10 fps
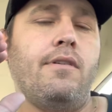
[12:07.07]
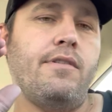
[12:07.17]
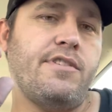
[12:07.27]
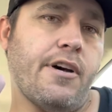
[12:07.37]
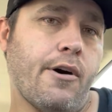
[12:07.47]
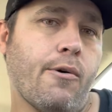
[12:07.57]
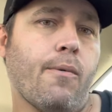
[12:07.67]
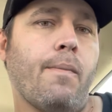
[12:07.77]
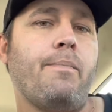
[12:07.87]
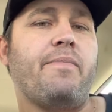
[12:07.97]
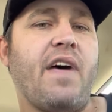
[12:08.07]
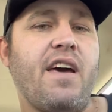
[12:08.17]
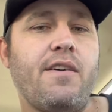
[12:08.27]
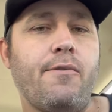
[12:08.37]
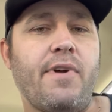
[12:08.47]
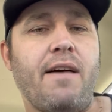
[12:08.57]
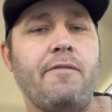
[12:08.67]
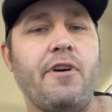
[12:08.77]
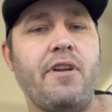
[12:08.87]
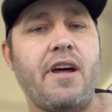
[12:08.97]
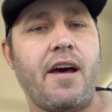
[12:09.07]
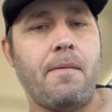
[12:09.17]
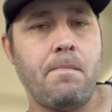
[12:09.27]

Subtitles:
So, thank you and have a good day.